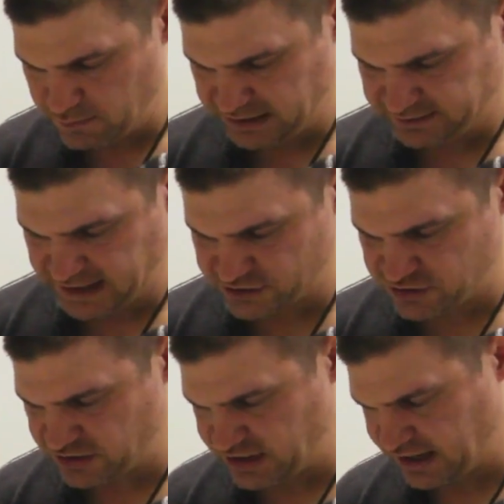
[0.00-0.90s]
be attached
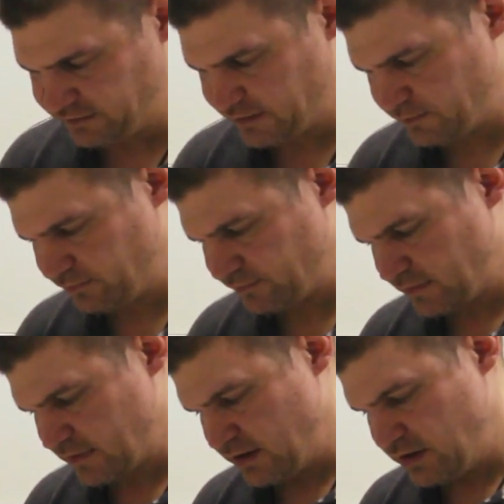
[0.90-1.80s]
to the knife.
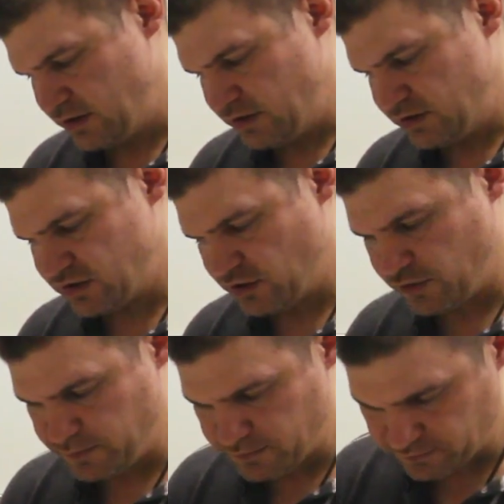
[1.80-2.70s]

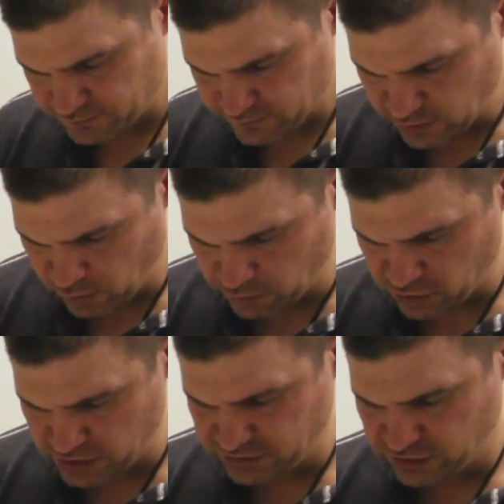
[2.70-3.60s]
So what we're
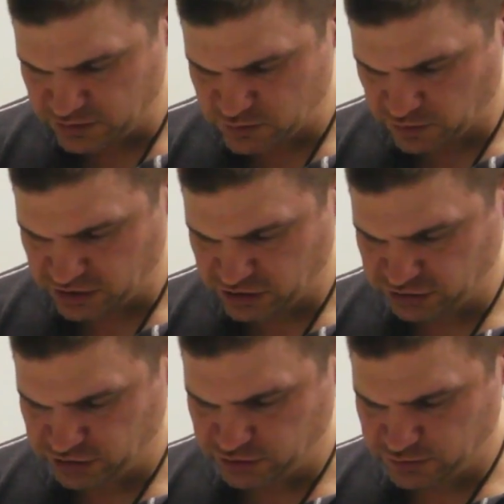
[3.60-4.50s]
going to do is we're going to
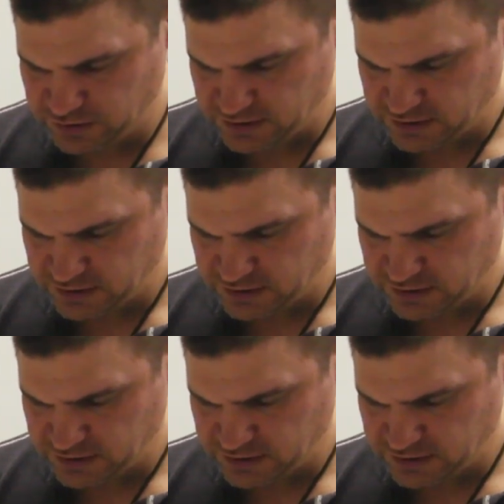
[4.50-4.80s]
glue